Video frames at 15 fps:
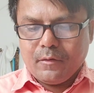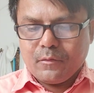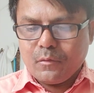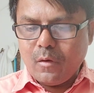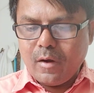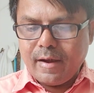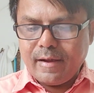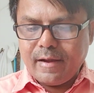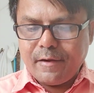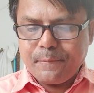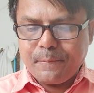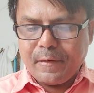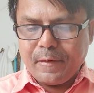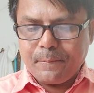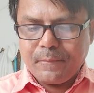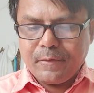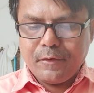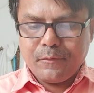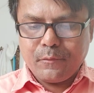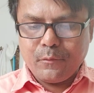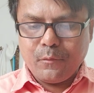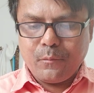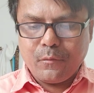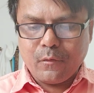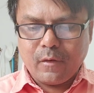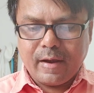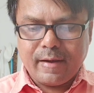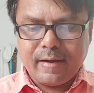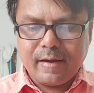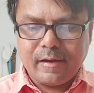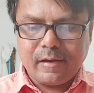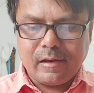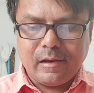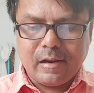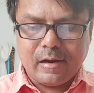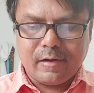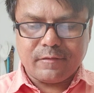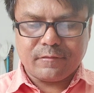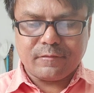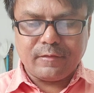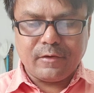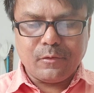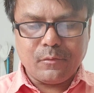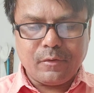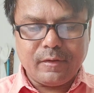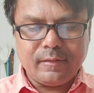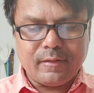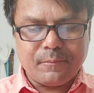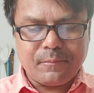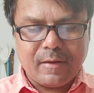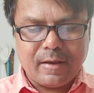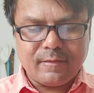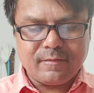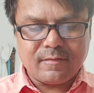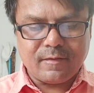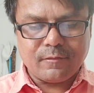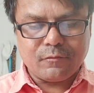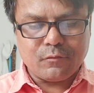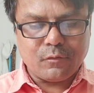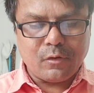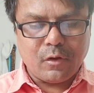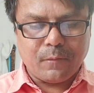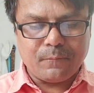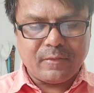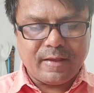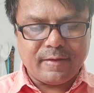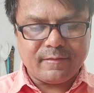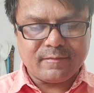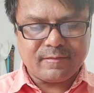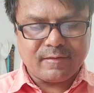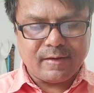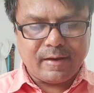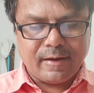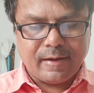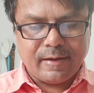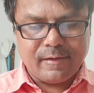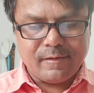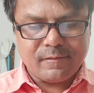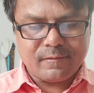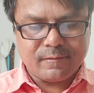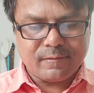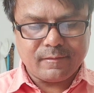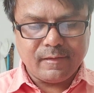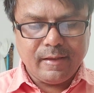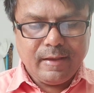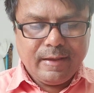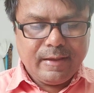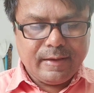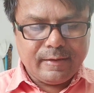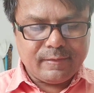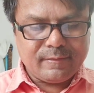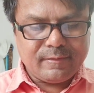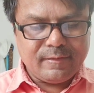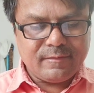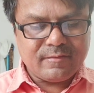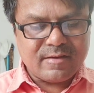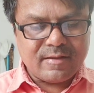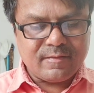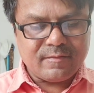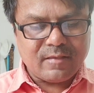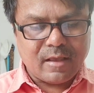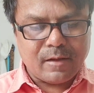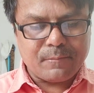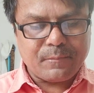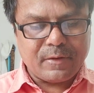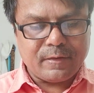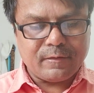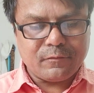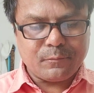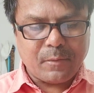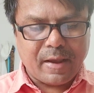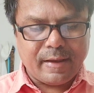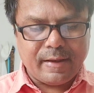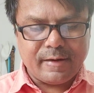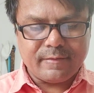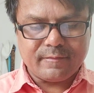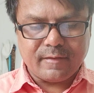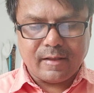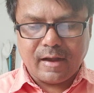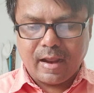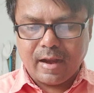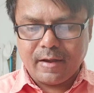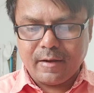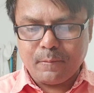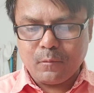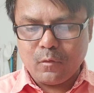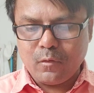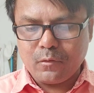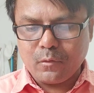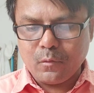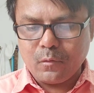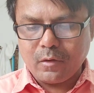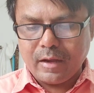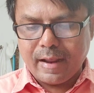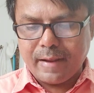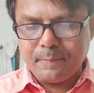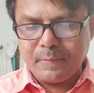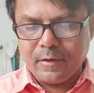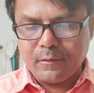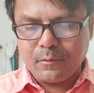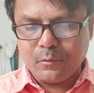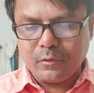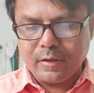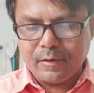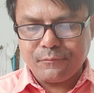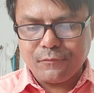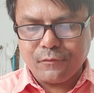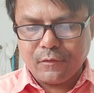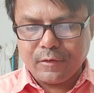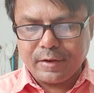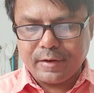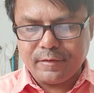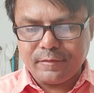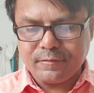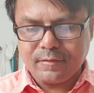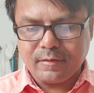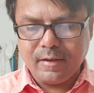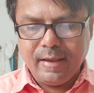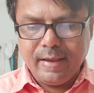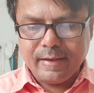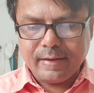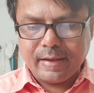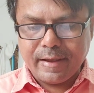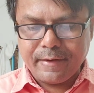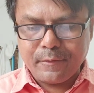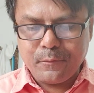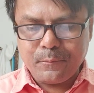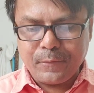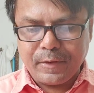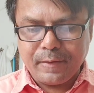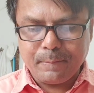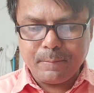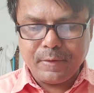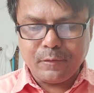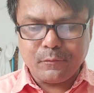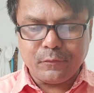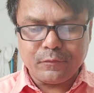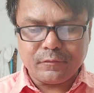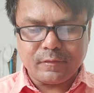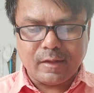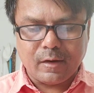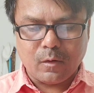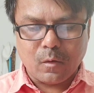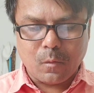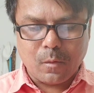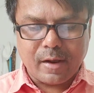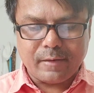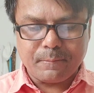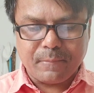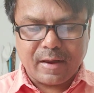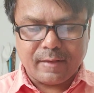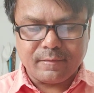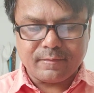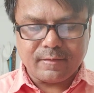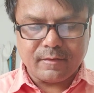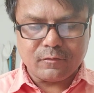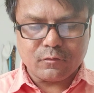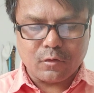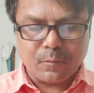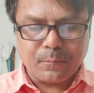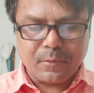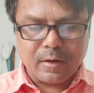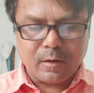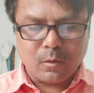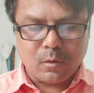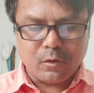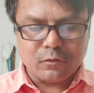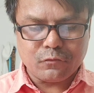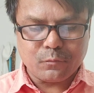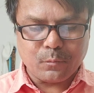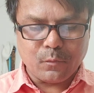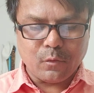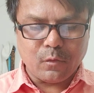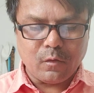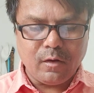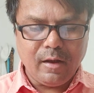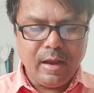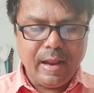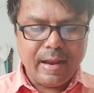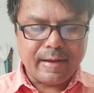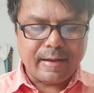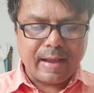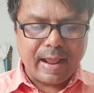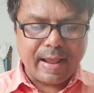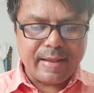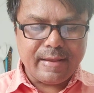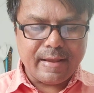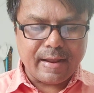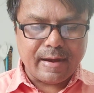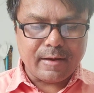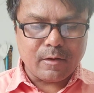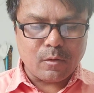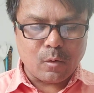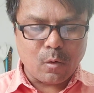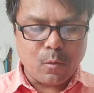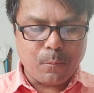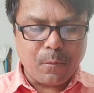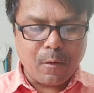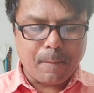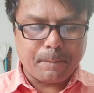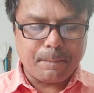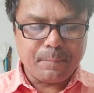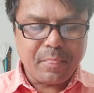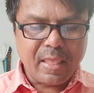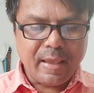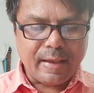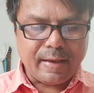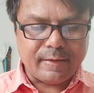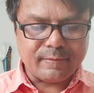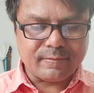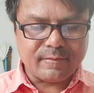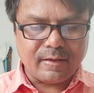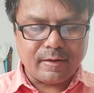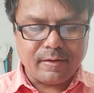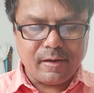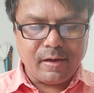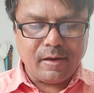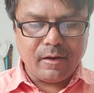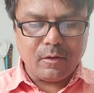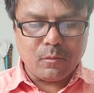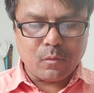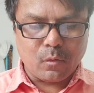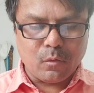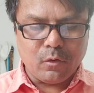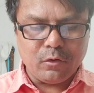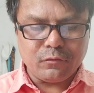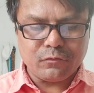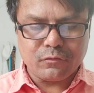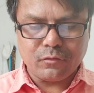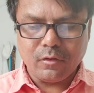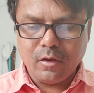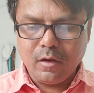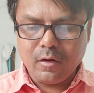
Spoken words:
250 to 400 years. During the first century of the stand's existence surface, fires are unable to climb into the forest canopy because the lower branches of a lodgepole die and drop off as the tree grows